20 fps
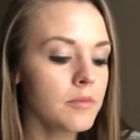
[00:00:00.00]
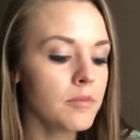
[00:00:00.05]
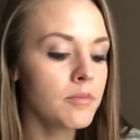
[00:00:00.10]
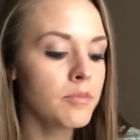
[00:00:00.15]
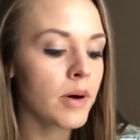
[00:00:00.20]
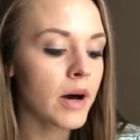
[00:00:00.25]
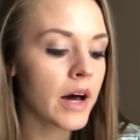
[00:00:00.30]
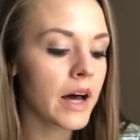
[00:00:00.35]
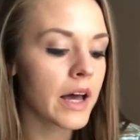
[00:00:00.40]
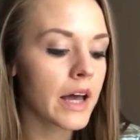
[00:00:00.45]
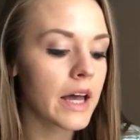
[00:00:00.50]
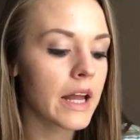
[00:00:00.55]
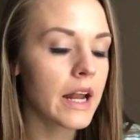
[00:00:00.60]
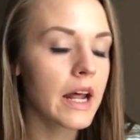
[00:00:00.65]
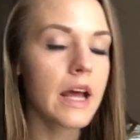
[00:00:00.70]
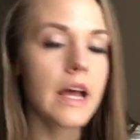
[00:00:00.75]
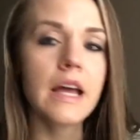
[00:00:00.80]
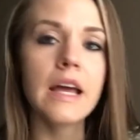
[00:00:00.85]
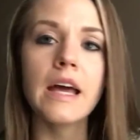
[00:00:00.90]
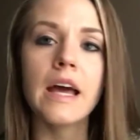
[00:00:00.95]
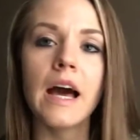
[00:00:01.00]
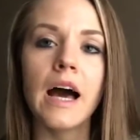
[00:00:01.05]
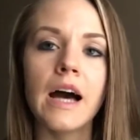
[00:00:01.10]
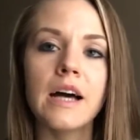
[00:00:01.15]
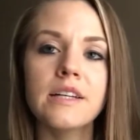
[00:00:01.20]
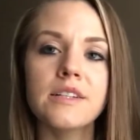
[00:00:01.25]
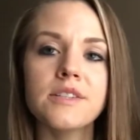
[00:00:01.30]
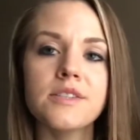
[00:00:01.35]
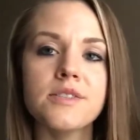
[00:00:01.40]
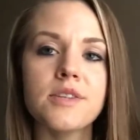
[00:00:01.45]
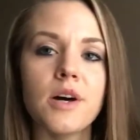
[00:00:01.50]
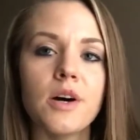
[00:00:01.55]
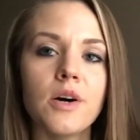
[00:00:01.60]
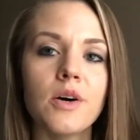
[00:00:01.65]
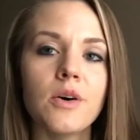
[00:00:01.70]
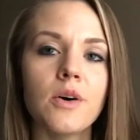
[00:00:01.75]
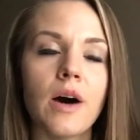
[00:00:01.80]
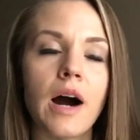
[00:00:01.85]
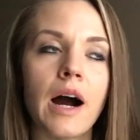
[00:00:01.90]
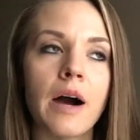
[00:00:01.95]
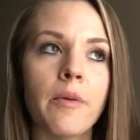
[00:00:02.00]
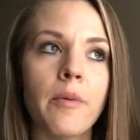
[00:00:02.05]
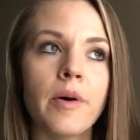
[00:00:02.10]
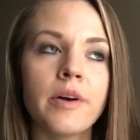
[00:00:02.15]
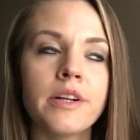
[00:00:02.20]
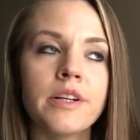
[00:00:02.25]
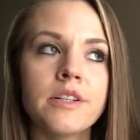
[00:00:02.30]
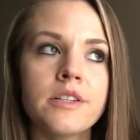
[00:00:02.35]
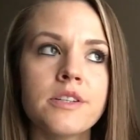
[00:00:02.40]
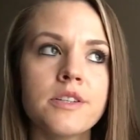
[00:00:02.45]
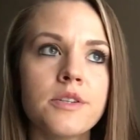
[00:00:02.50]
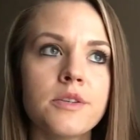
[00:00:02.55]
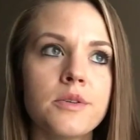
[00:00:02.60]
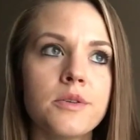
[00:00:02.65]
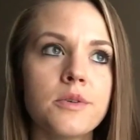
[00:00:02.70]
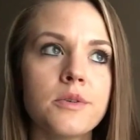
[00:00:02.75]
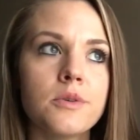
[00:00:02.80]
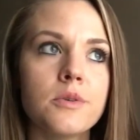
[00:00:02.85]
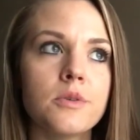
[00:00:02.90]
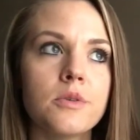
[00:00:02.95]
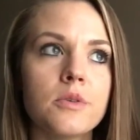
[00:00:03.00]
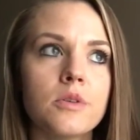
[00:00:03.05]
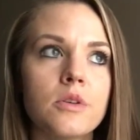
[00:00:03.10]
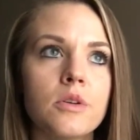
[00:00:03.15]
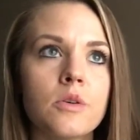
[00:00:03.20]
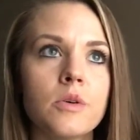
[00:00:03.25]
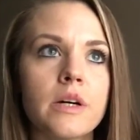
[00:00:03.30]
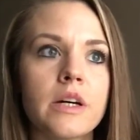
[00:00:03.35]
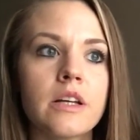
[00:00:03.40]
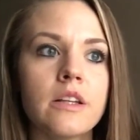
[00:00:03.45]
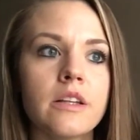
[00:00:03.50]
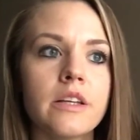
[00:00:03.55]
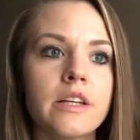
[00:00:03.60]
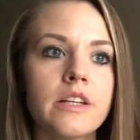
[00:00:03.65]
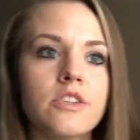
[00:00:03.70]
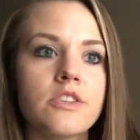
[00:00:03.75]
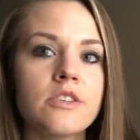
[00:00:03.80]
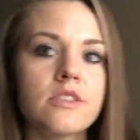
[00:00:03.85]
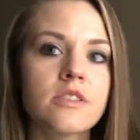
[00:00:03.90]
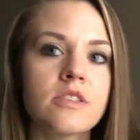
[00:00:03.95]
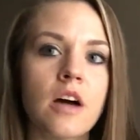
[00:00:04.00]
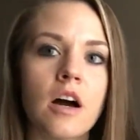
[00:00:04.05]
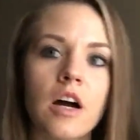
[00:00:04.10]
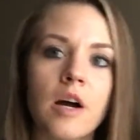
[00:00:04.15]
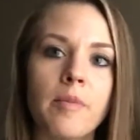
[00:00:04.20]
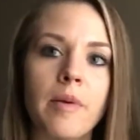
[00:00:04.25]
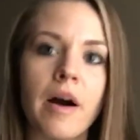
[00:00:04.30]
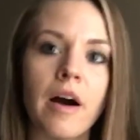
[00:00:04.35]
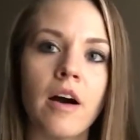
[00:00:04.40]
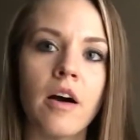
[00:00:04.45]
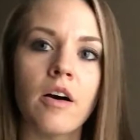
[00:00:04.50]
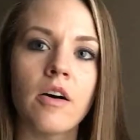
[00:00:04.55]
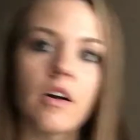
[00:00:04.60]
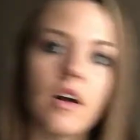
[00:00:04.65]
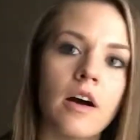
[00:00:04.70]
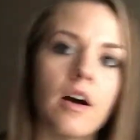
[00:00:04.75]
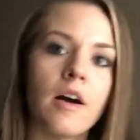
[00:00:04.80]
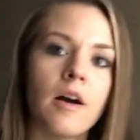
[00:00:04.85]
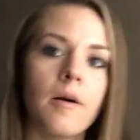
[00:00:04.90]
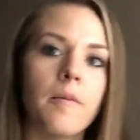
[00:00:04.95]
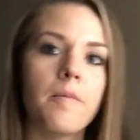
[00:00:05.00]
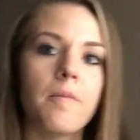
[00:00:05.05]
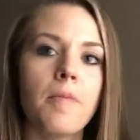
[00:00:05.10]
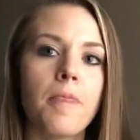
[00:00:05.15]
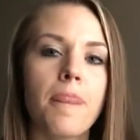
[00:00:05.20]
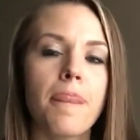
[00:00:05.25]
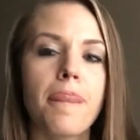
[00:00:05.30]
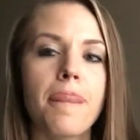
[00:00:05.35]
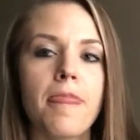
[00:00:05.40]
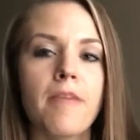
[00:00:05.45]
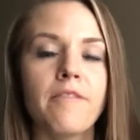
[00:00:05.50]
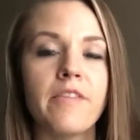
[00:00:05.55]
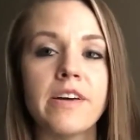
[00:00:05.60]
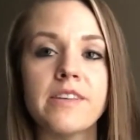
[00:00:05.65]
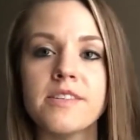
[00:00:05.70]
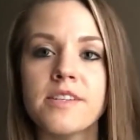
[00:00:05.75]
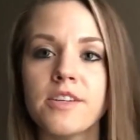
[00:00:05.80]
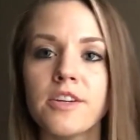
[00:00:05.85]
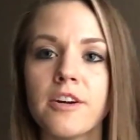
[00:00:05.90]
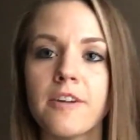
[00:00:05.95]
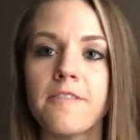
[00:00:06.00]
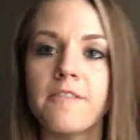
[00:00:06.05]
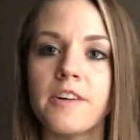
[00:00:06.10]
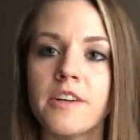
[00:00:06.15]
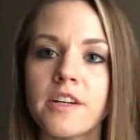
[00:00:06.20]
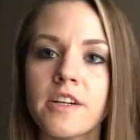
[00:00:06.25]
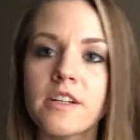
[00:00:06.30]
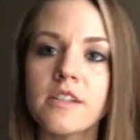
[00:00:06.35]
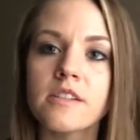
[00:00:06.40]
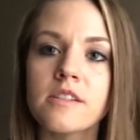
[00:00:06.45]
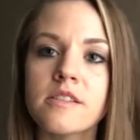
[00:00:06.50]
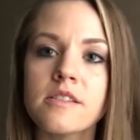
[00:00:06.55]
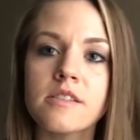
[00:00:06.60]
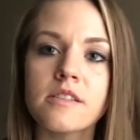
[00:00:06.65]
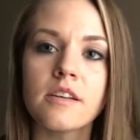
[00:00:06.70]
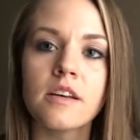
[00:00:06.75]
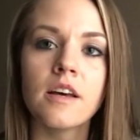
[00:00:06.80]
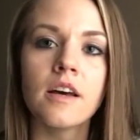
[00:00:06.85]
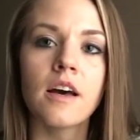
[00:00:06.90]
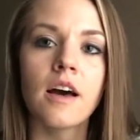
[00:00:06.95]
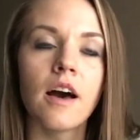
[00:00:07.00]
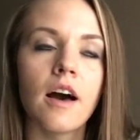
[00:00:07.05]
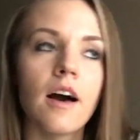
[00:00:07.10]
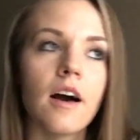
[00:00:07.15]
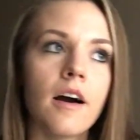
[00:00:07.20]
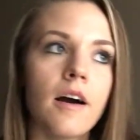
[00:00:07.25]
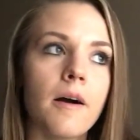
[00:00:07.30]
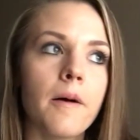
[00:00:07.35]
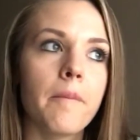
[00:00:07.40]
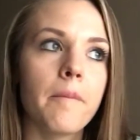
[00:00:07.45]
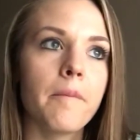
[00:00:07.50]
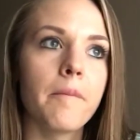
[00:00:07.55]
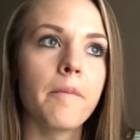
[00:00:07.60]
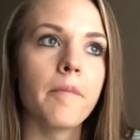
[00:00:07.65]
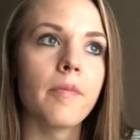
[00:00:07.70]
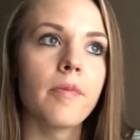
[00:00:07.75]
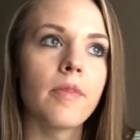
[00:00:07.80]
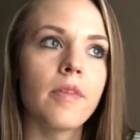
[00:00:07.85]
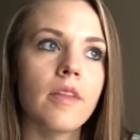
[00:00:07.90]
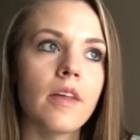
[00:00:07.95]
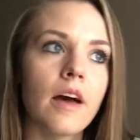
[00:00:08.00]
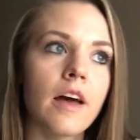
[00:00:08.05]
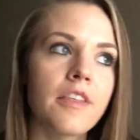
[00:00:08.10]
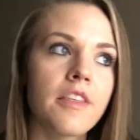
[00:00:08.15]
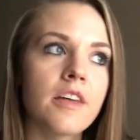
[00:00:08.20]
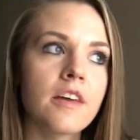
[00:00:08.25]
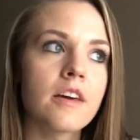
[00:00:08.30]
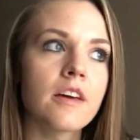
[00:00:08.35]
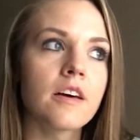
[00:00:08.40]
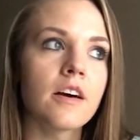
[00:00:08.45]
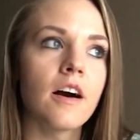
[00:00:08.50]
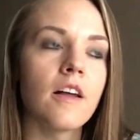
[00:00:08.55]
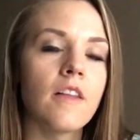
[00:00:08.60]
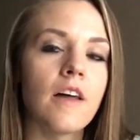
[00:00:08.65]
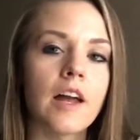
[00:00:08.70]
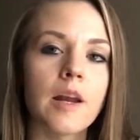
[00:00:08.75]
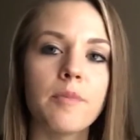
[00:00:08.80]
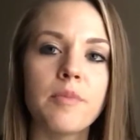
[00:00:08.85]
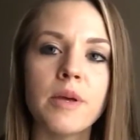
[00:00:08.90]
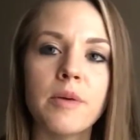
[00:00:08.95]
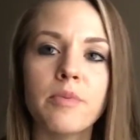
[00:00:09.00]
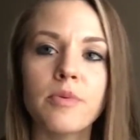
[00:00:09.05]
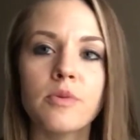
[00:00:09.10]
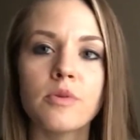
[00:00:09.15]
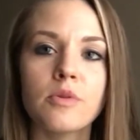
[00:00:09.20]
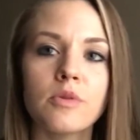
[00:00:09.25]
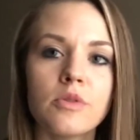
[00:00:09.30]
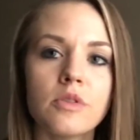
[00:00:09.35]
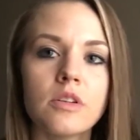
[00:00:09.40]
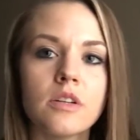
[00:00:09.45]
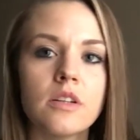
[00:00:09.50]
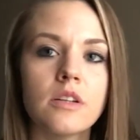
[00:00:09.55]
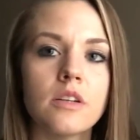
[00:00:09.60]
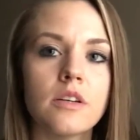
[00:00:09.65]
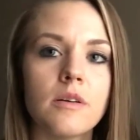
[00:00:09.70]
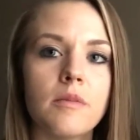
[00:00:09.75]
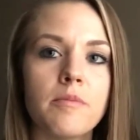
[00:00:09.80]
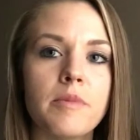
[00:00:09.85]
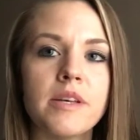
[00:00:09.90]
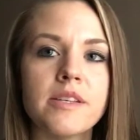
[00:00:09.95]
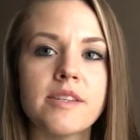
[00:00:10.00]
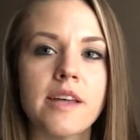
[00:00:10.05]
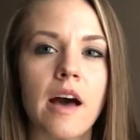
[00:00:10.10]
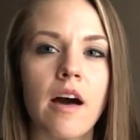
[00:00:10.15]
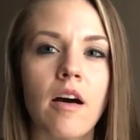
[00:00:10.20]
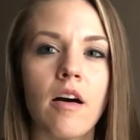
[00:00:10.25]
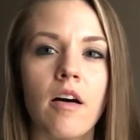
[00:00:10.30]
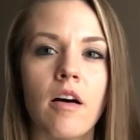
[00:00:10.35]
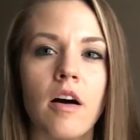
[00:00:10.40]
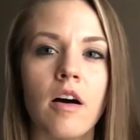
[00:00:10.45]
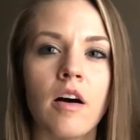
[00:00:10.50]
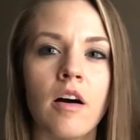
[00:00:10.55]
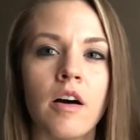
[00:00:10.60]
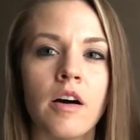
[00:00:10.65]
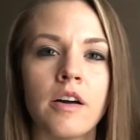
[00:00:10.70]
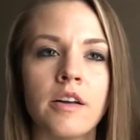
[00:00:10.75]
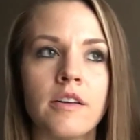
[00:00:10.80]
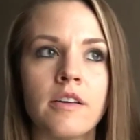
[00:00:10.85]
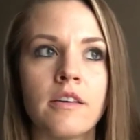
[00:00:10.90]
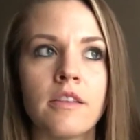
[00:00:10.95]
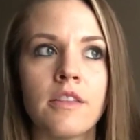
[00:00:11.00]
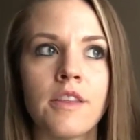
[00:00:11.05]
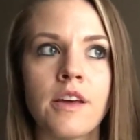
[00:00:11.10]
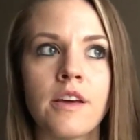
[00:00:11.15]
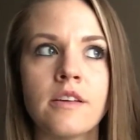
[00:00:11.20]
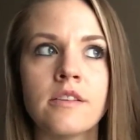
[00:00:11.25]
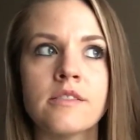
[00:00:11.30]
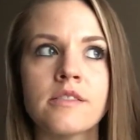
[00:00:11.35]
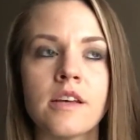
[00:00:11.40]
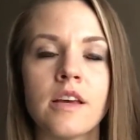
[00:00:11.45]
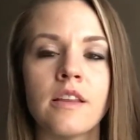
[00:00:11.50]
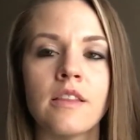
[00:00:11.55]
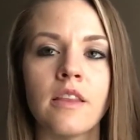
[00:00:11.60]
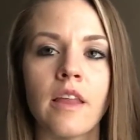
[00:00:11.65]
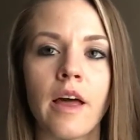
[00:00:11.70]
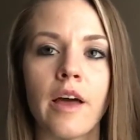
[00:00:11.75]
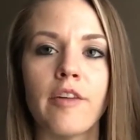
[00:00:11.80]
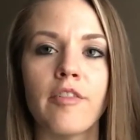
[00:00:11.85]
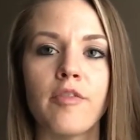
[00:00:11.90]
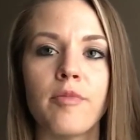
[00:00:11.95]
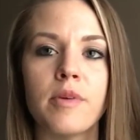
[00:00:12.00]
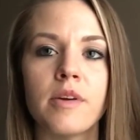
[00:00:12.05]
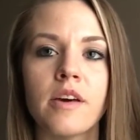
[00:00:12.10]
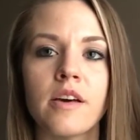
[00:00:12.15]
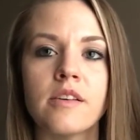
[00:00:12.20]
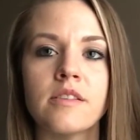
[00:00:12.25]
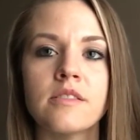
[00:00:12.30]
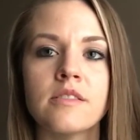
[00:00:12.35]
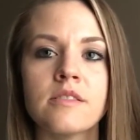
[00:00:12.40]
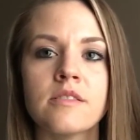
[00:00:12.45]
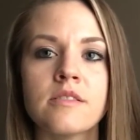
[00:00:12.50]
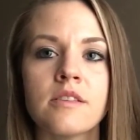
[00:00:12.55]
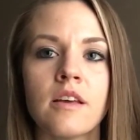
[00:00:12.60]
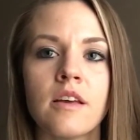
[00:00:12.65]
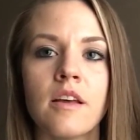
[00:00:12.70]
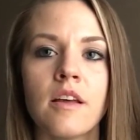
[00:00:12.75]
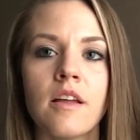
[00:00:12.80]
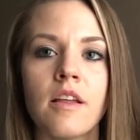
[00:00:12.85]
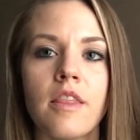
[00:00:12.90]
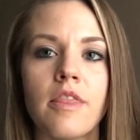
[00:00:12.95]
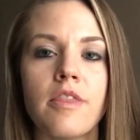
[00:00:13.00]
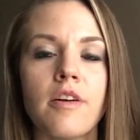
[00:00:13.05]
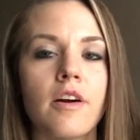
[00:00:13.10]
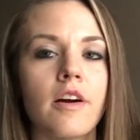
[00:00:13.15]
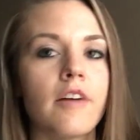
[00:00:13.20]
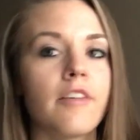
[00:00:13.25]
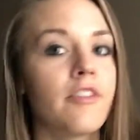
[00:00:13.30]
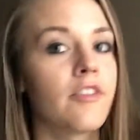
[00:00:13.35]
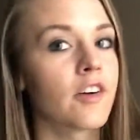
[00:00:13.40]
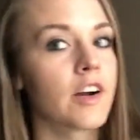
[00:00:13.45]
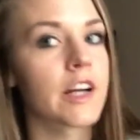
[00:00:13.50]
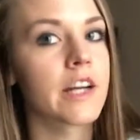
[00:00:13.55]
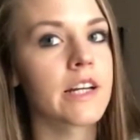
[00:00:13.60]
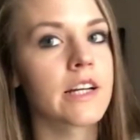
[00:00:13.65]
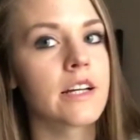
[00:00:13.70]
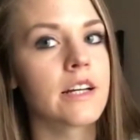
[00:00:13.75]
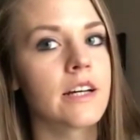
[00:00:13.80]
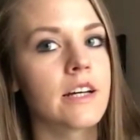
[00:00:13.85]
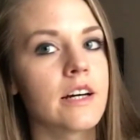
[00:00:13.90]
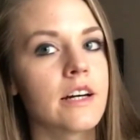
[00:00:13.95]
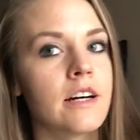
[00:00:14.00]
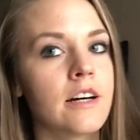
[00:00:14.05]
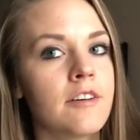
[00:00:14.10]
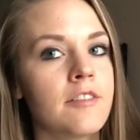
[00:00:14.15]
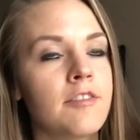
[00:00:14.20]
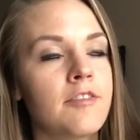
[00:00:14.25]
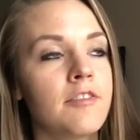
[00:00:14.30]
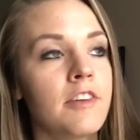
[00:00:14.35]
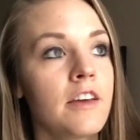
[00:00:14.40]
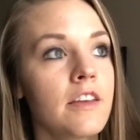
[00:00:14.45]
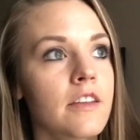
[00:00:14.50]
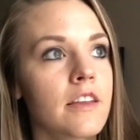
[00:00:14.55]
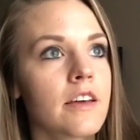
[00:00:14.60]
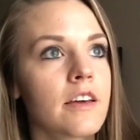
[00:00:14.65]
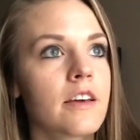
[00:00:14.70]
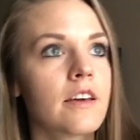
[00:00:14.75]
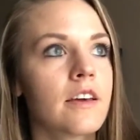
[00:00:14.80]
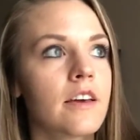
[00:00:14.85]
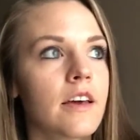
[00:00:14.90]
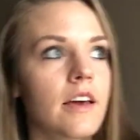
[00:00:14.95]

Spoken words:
But so I wanted to quickly just talk about facing your fears. I think a lot of people miss out on things in life because they're afraid of failing,